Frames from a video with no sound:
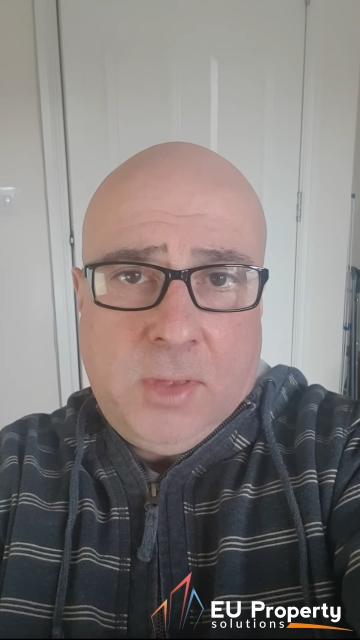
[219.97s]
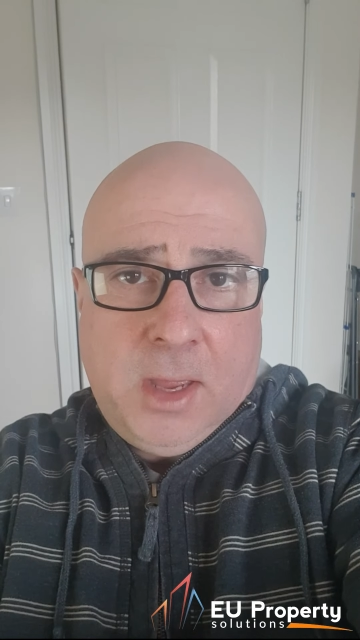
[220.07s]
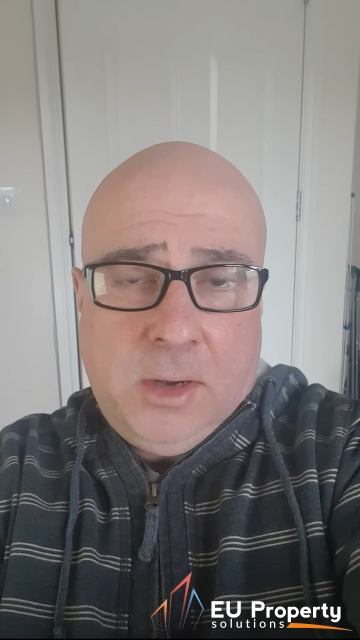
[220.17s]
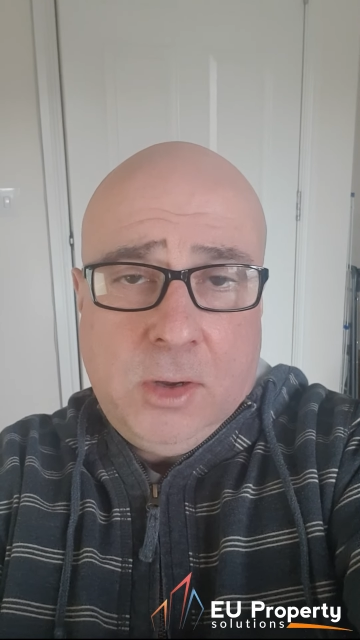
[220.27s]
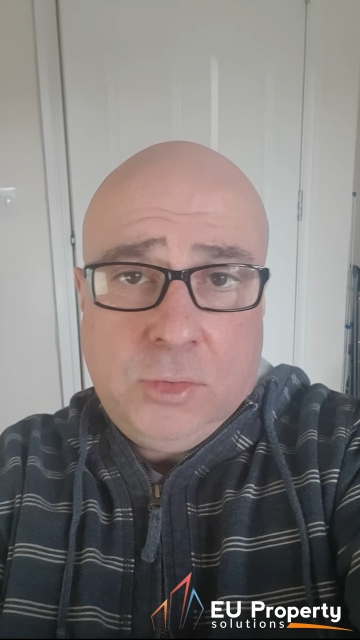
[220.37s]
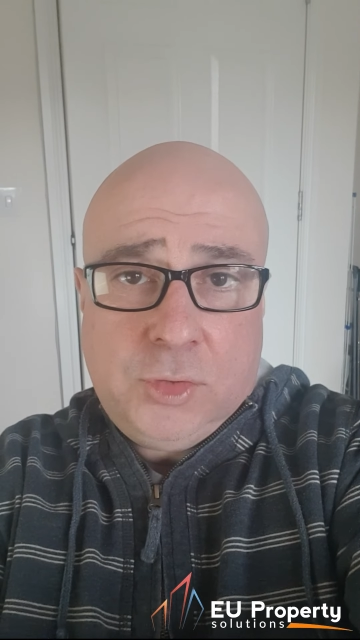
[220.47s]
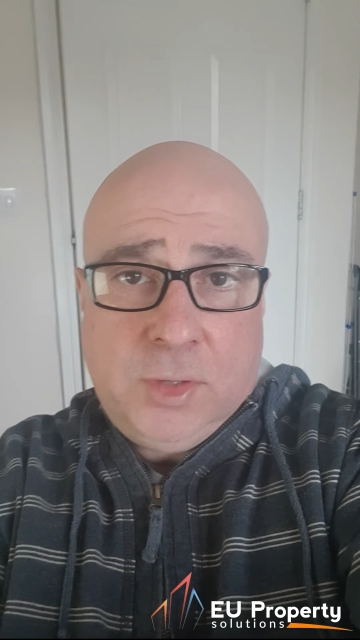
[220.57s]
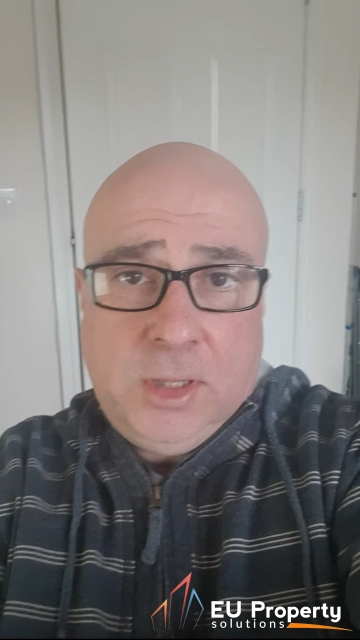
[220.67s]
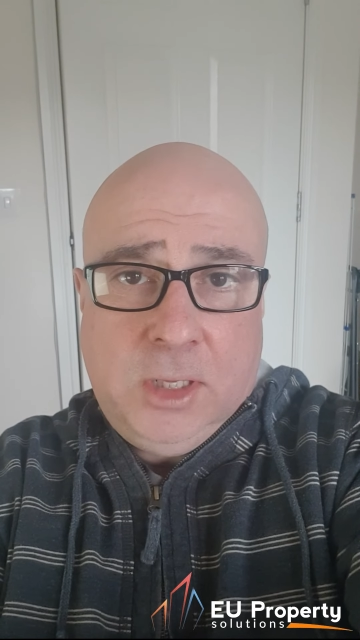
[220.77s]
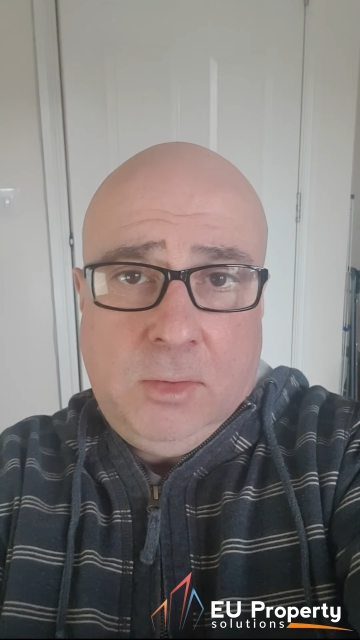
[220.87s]
a notary
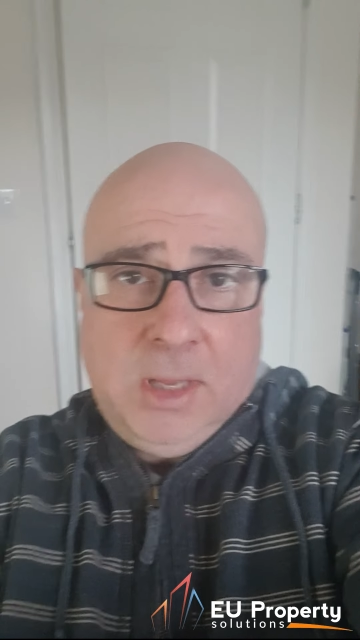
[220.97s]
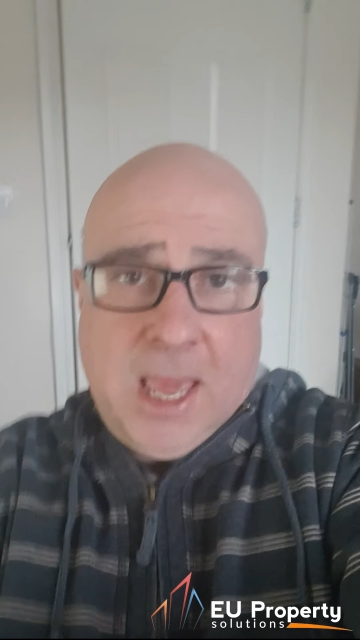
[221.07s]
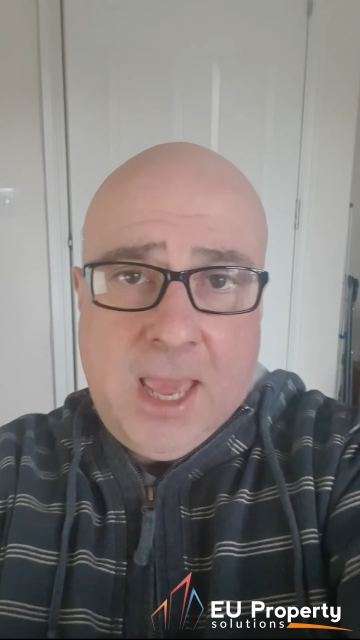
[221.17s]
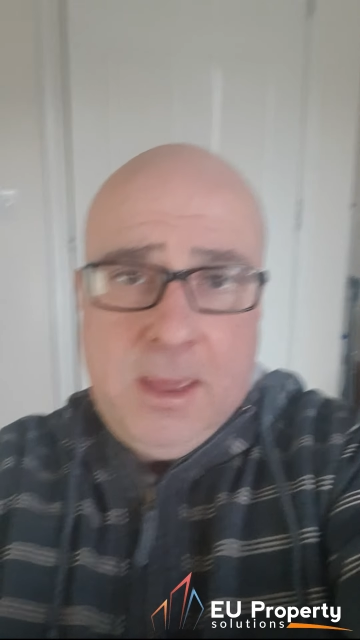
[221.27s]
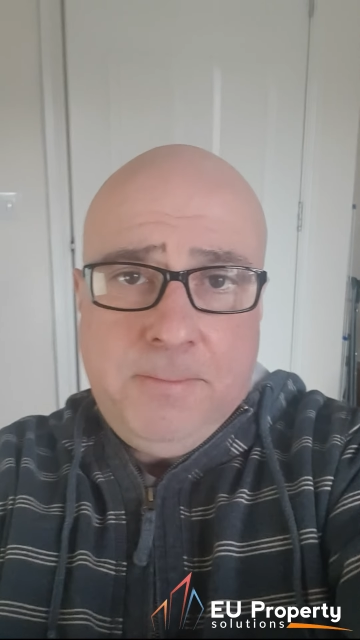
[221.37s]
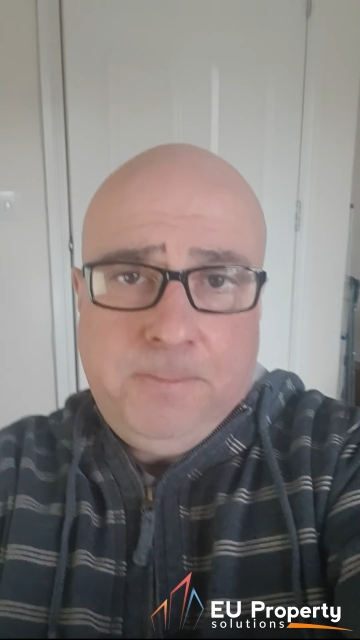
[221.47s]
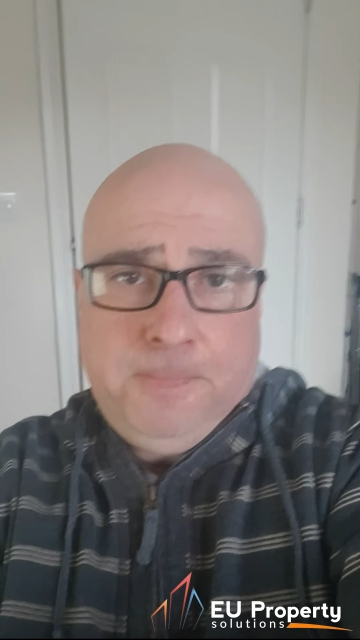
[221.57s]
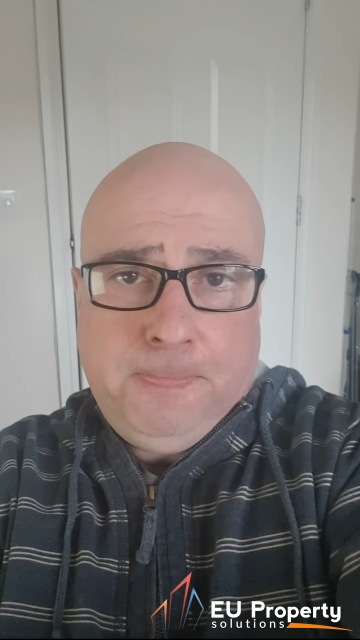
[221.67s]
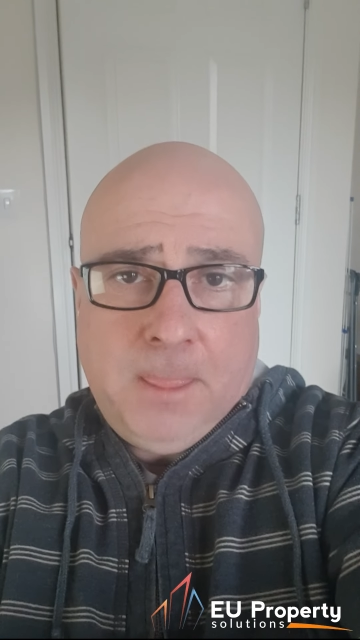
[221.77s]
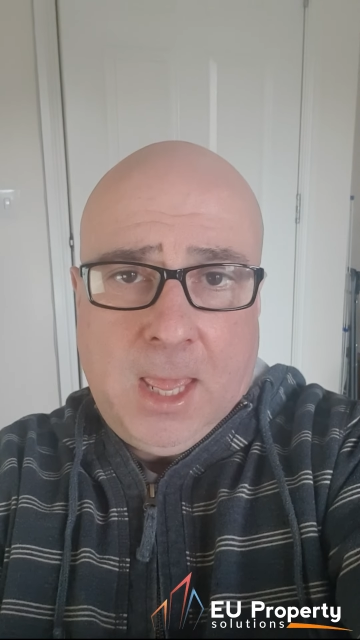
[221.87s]
in the UK,
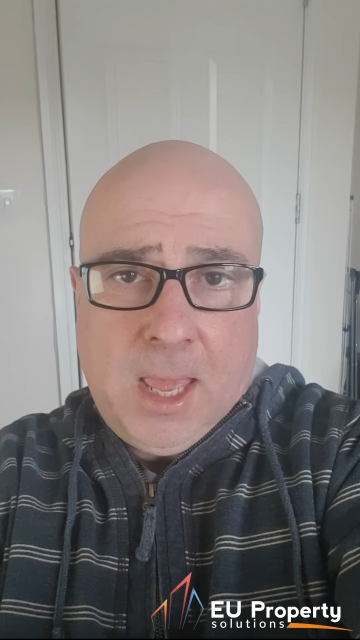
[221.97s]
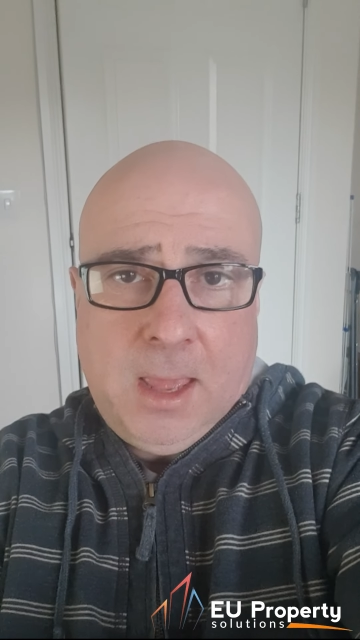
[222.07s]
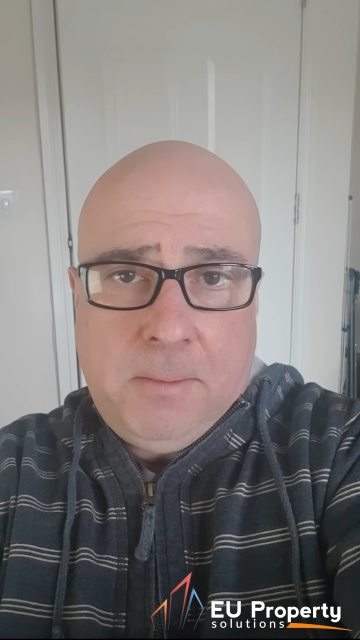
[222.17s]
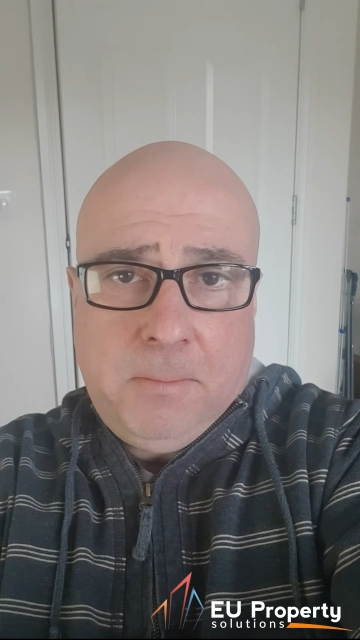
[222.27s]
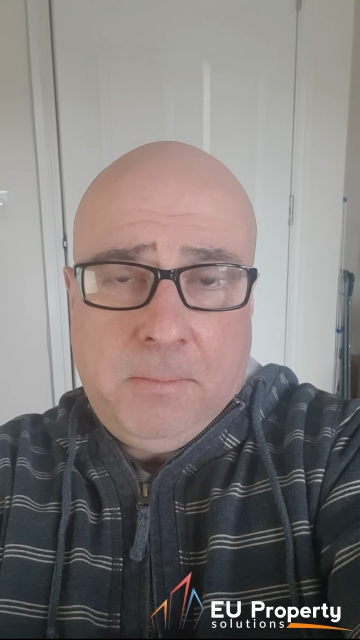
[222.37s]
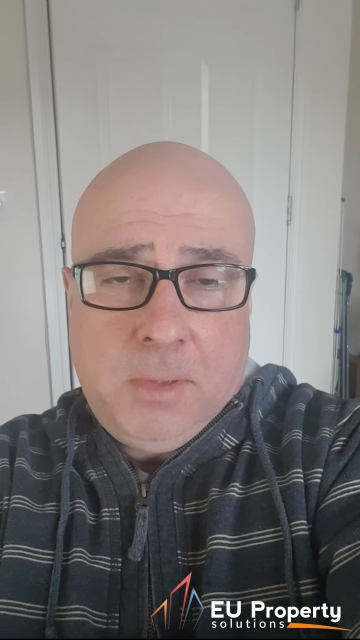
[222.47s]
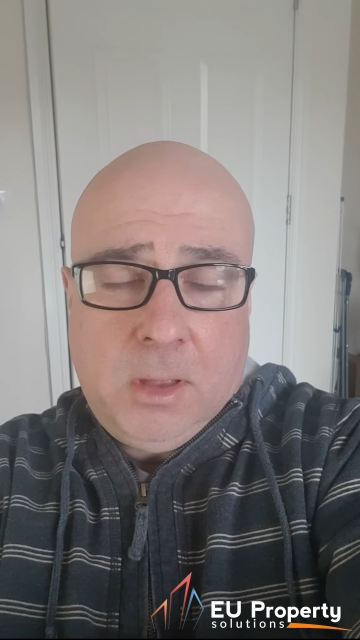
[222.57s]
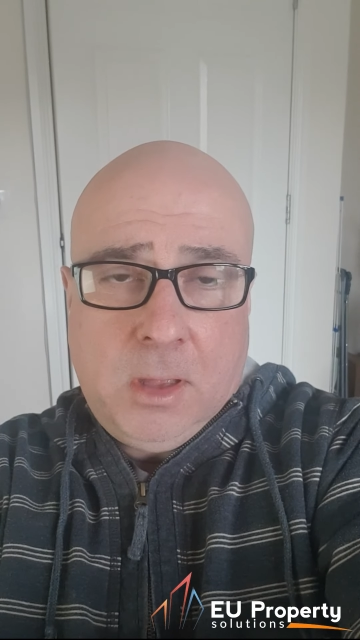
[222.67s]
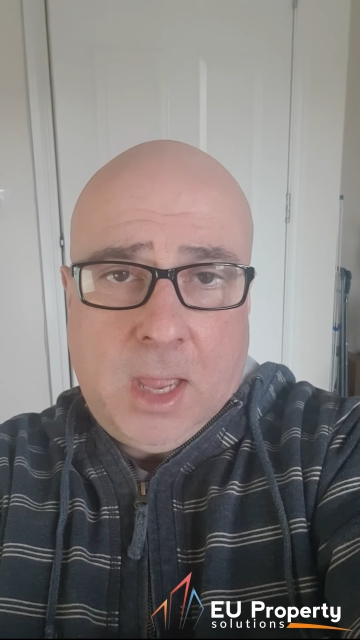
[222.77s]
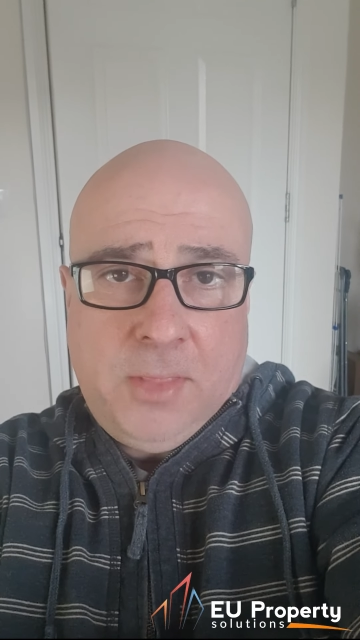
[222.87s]
um,
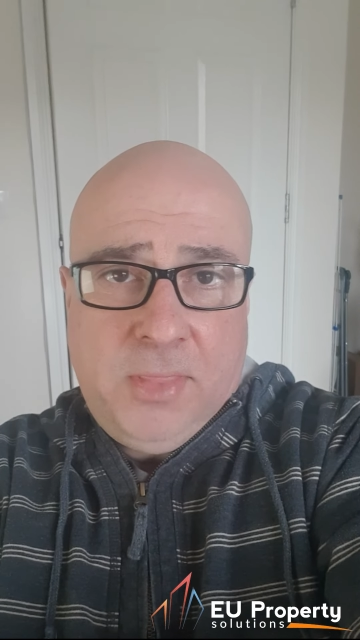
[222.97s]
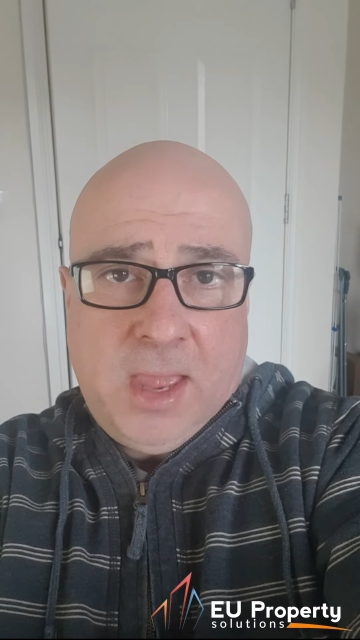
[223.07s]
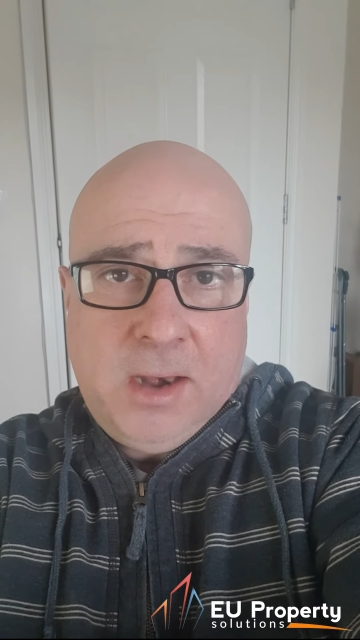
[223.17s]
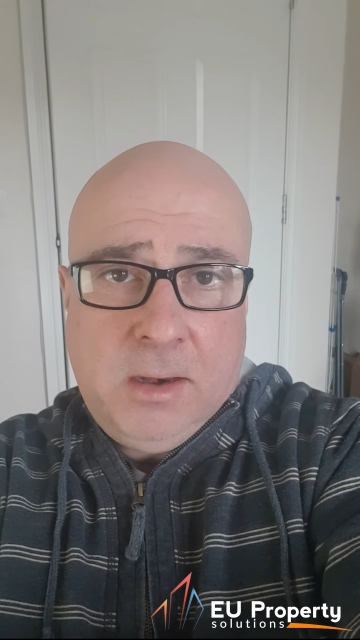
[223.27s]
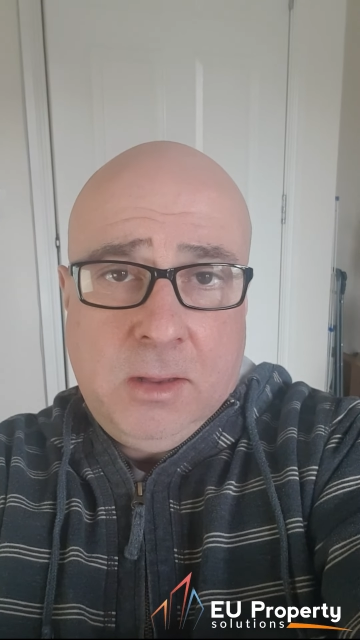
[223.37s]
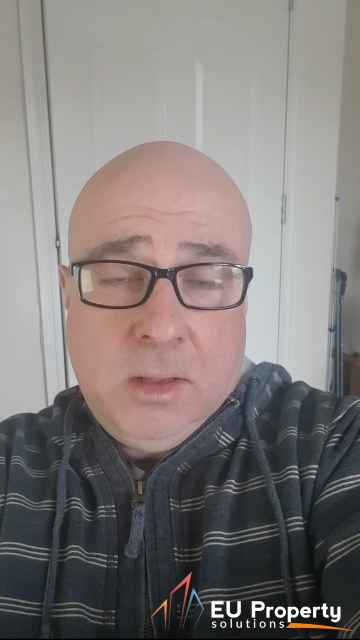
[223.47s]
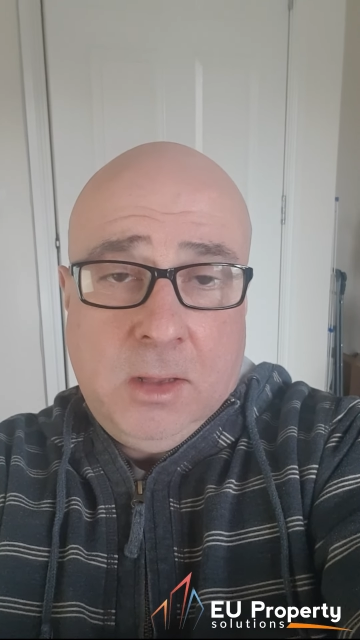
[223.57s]
and then